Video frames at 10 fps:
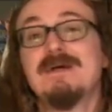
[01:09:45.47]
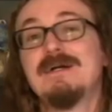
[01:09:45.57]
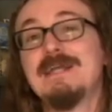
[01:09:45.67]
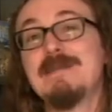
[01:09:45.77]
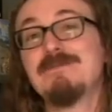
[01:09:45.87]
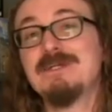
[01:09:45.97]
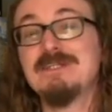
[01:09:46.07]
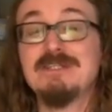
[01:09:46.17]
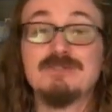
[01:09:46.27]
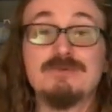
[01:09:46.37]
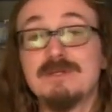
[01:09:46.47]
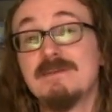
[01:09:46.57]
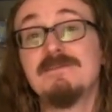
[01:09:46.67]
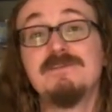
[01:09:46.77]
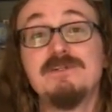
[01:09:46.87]
A Gameplay, the story
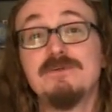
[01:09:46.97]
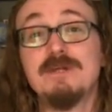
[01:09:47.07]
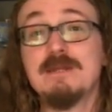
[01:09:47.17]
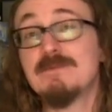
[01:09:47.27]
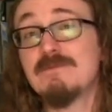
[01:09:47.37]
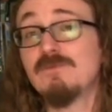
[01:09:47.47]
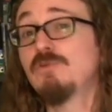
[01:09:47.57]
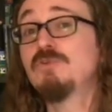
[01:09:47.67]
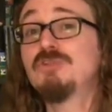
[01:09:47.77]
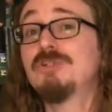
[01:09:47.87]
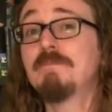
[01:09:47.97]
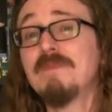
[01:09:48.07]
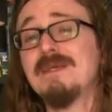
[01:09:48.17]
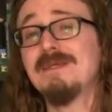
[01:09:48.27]
of the video game revolution.